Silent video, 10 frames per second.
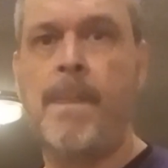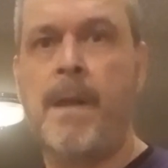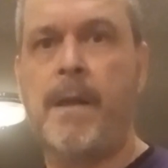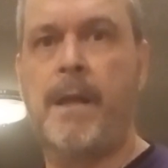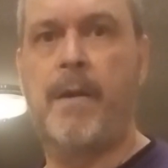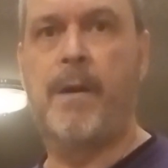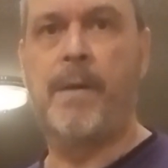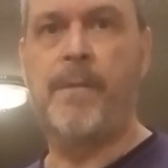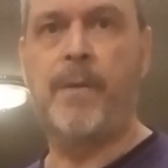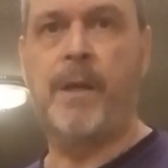you know,
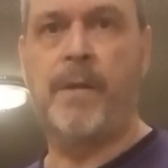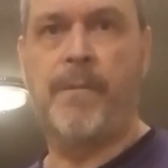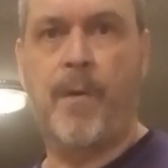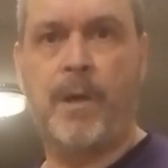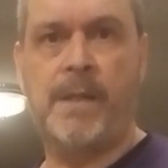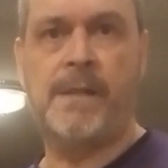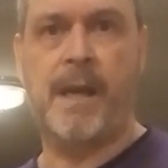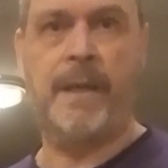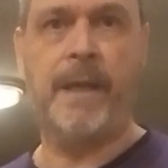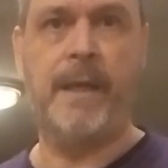if you can focus
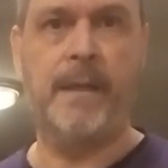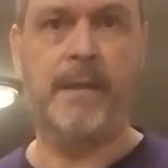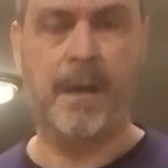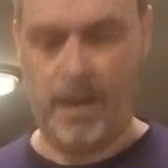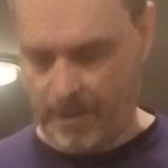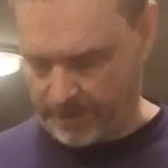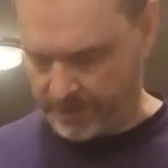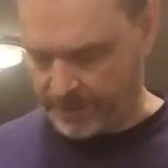on hitting the heart